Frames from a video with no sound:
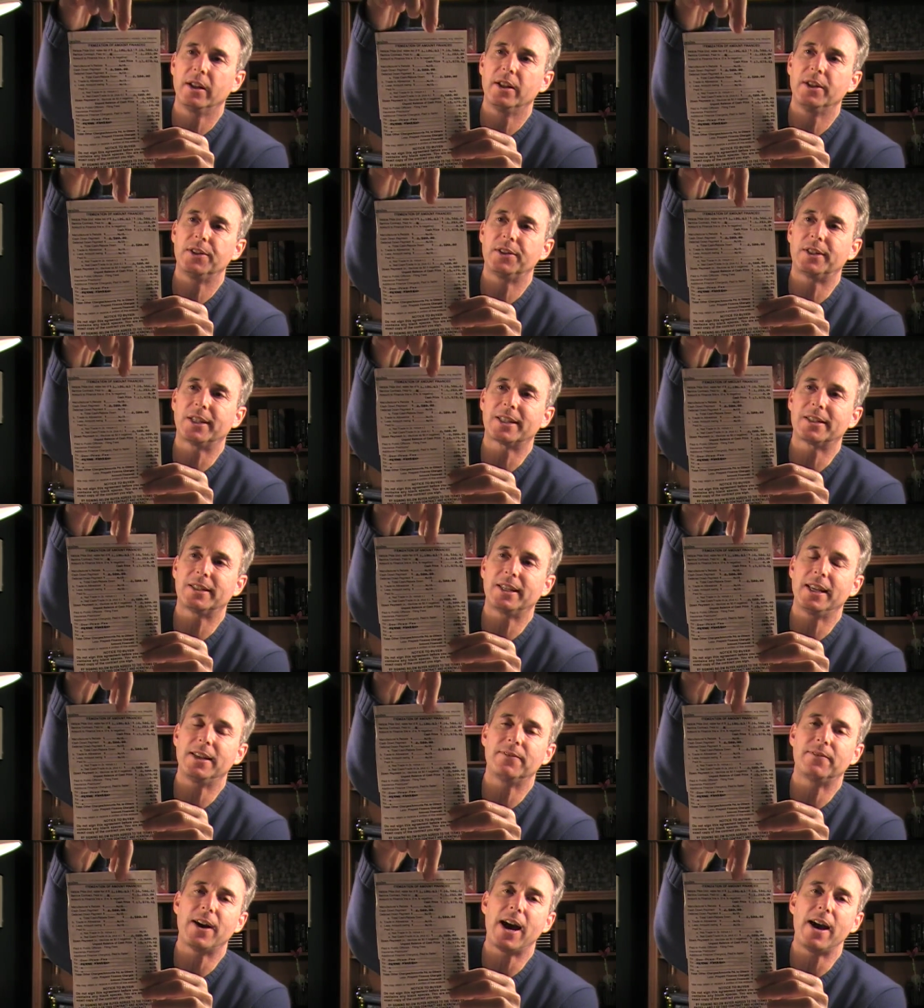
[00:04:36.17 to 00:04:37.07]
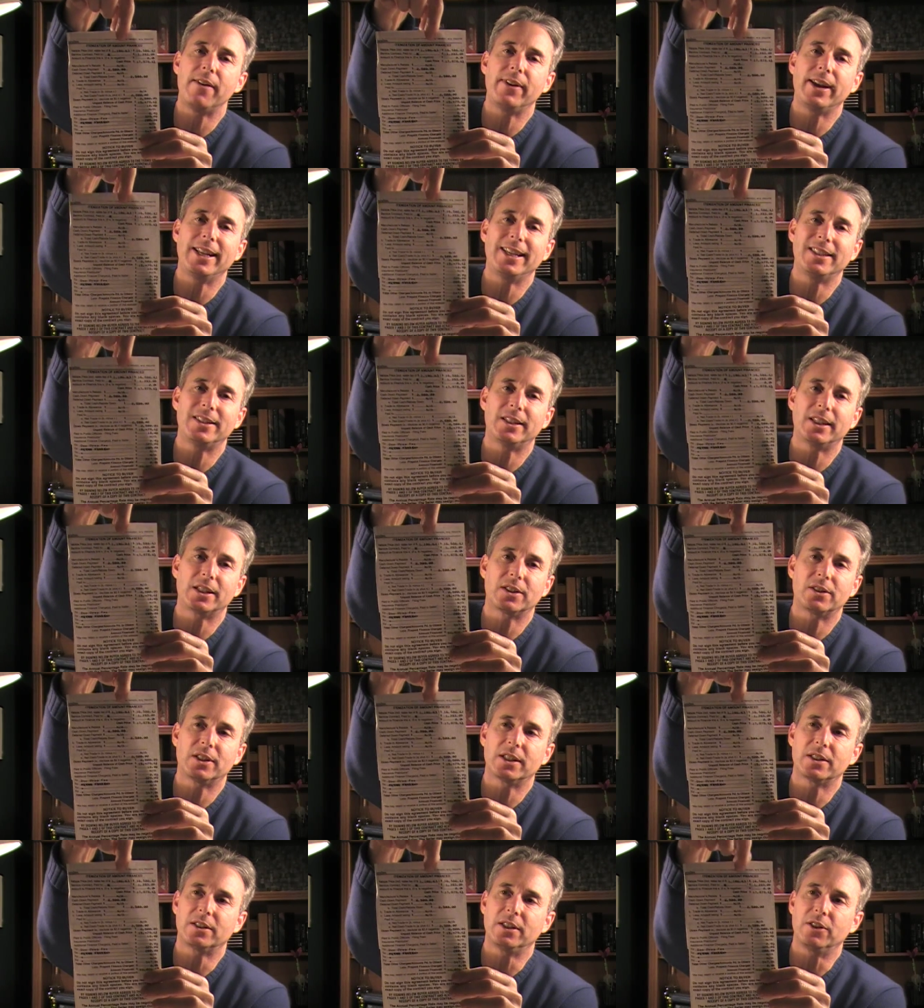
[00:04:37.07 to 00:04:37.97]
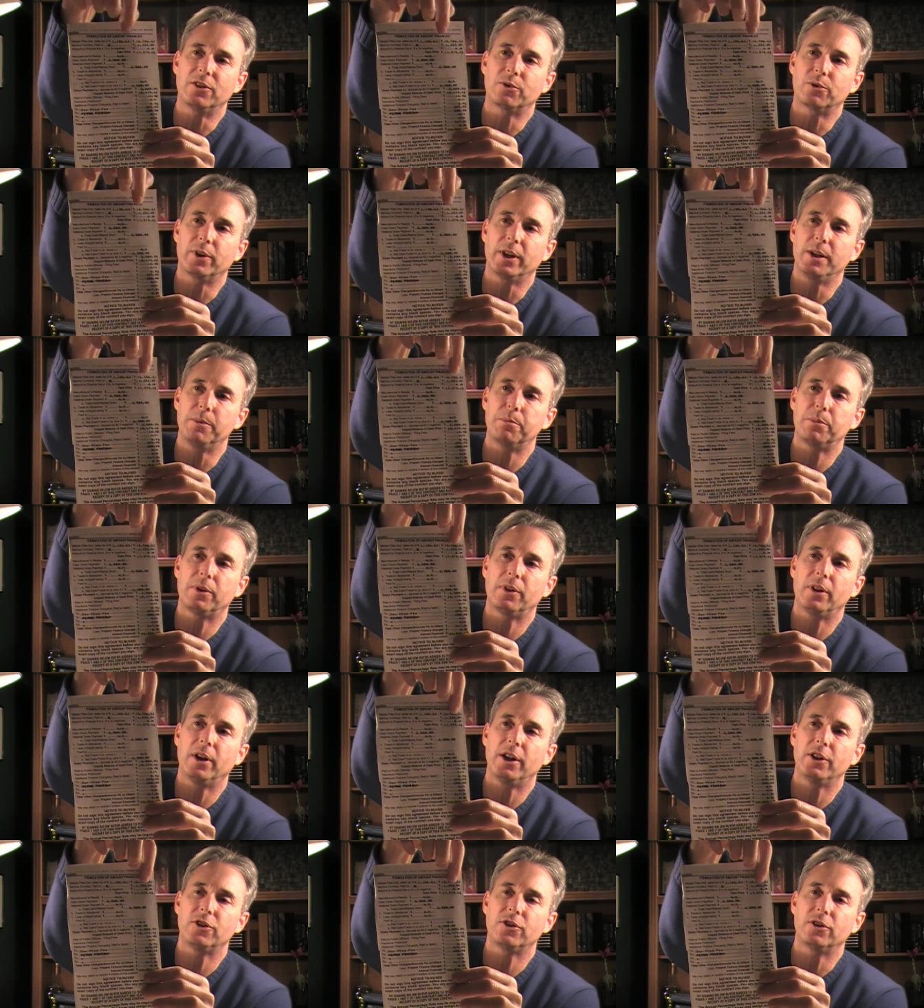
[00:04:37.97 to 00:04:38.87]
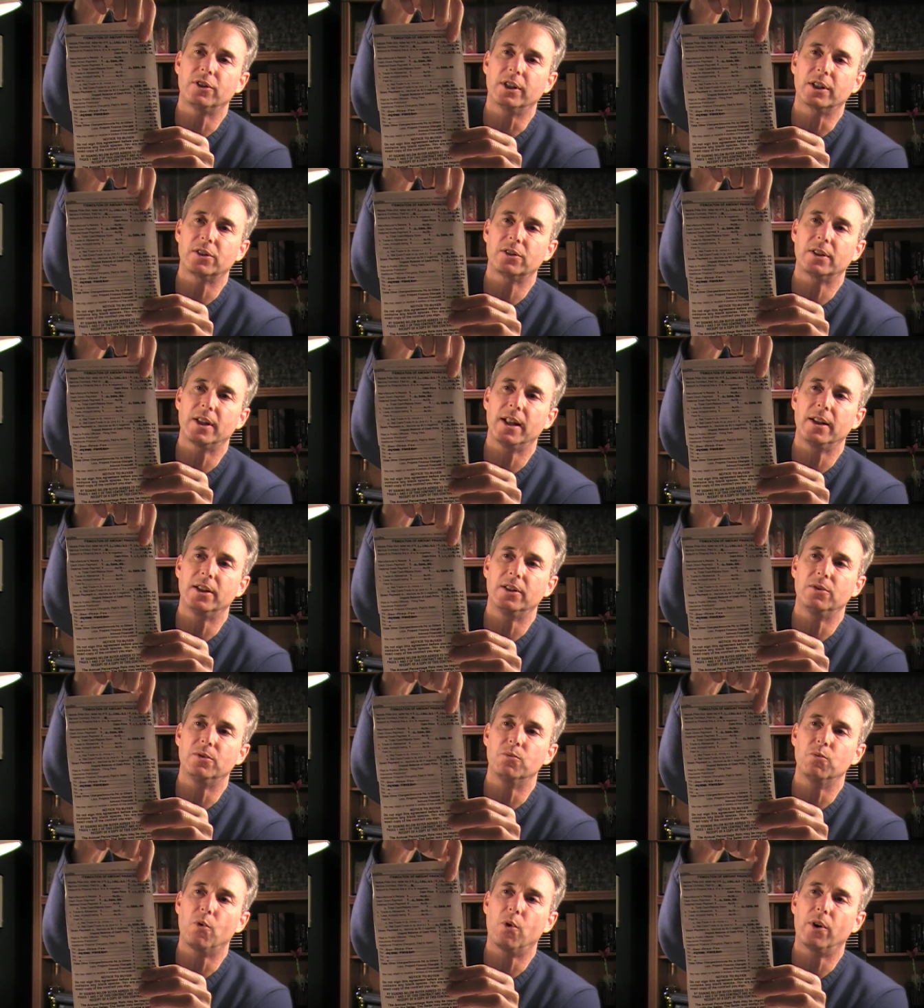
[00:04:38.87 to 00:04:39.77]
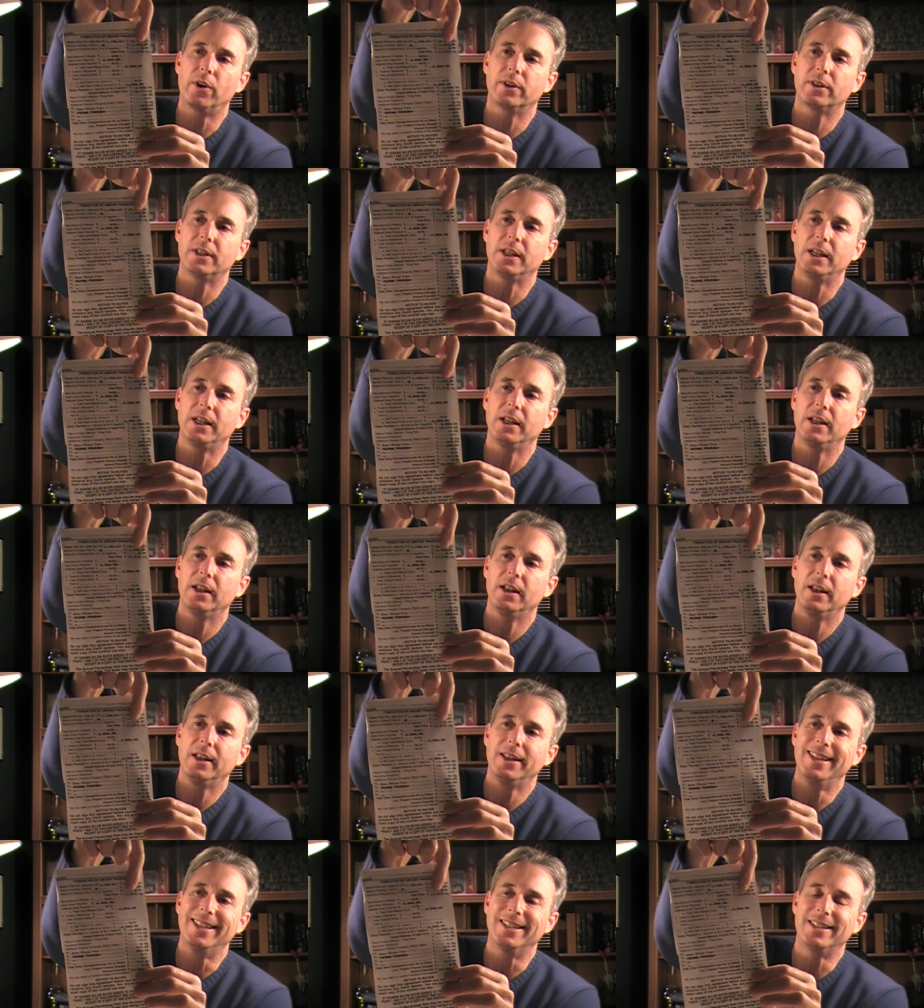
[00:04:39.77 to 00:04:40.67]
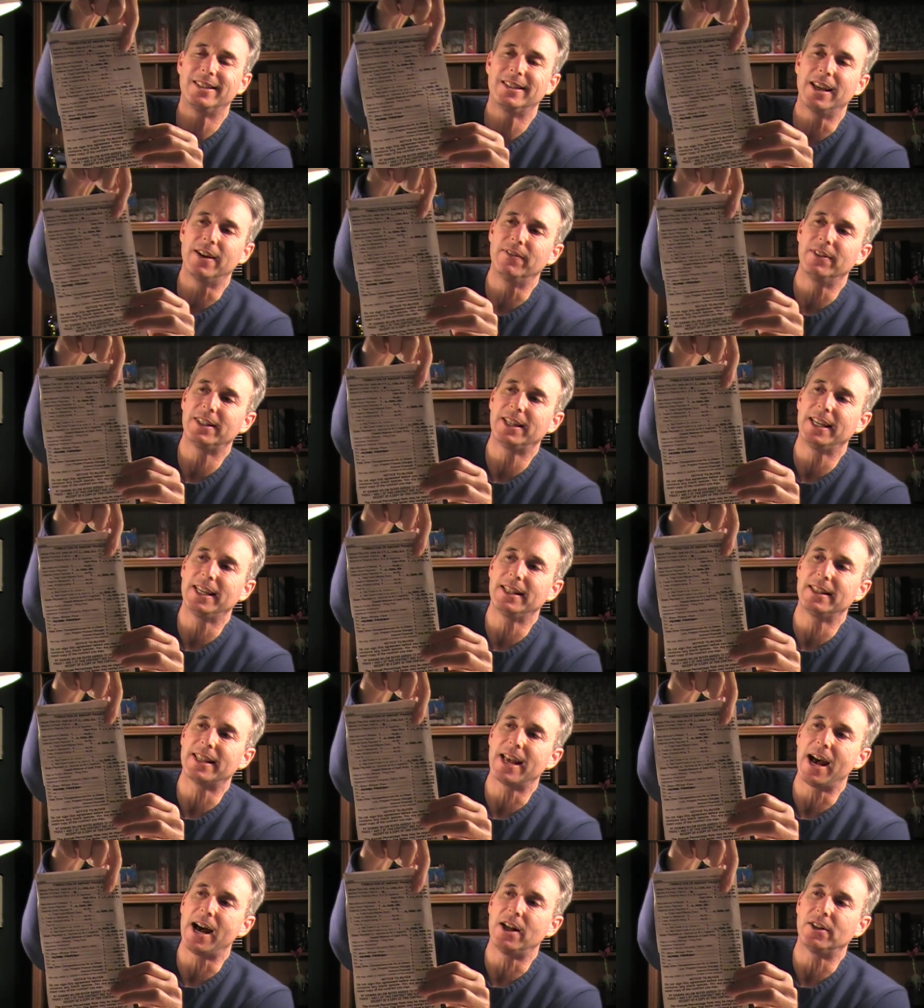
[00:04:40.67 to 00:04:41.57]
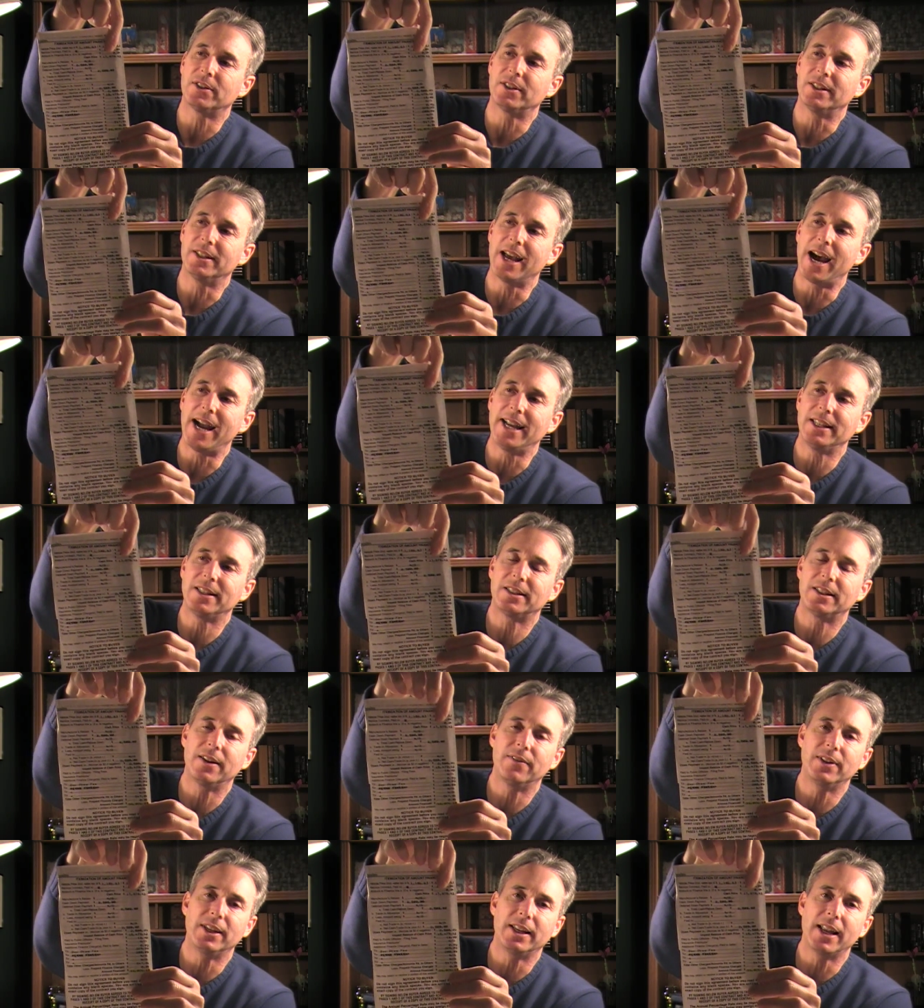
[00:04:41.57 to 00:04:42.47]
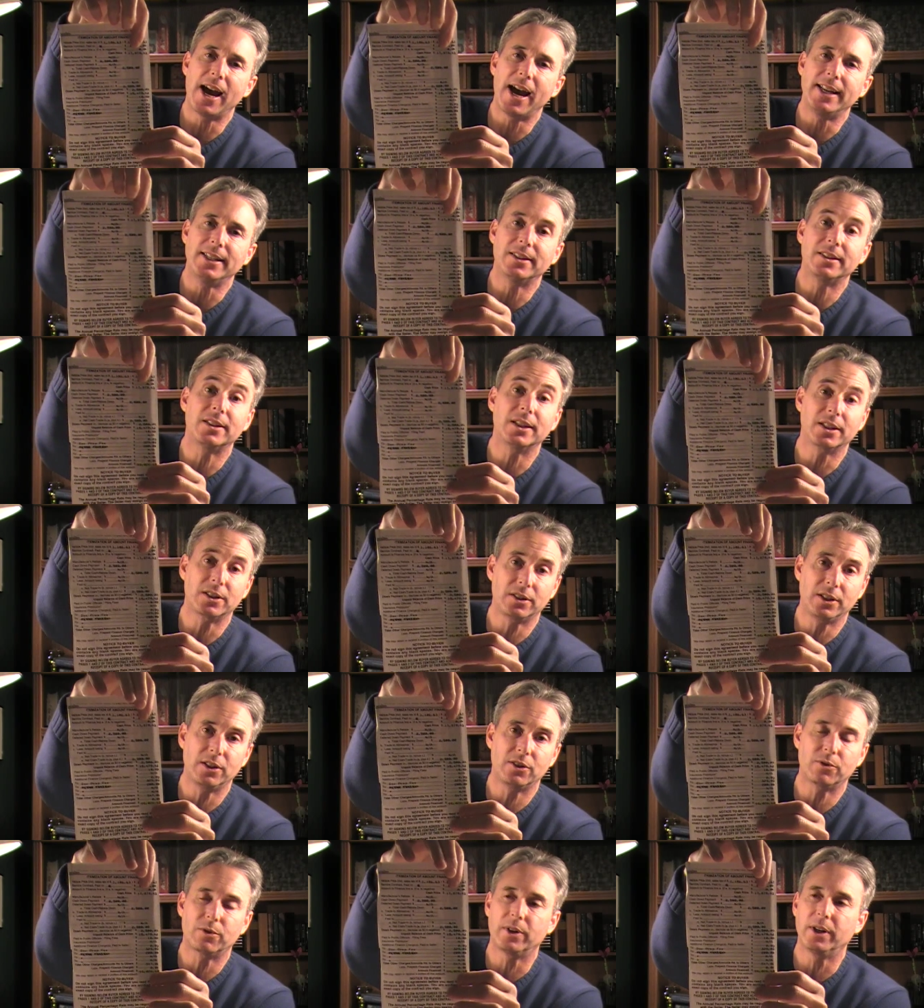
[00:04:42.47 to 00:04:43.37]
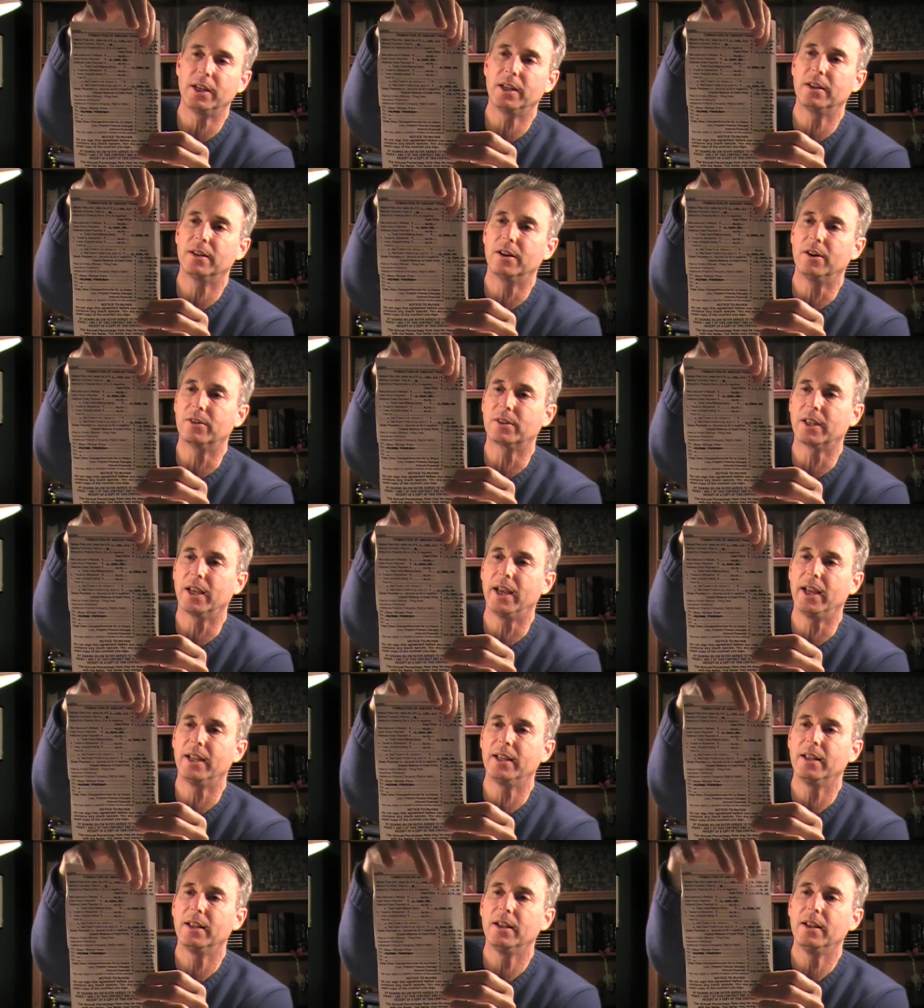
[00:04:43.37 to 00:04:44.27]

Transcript: $16,586.63 plus your extended warranty is $17,979.63. Okay,